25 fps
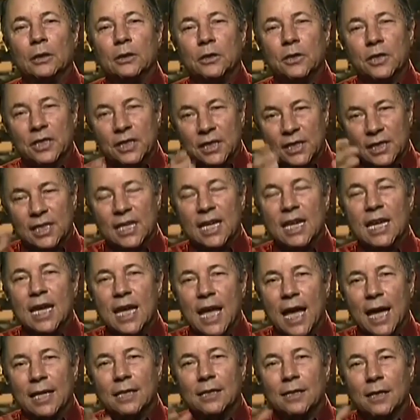to
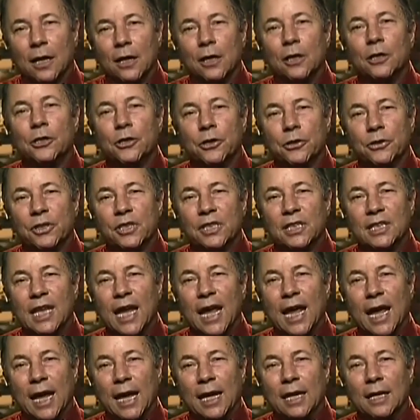see and to
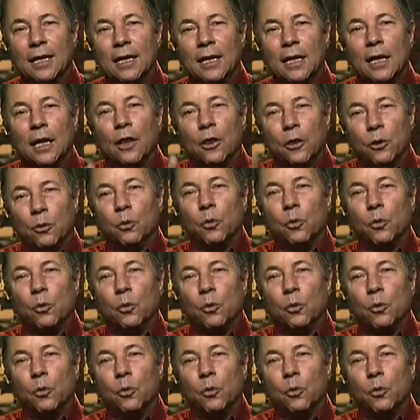understand the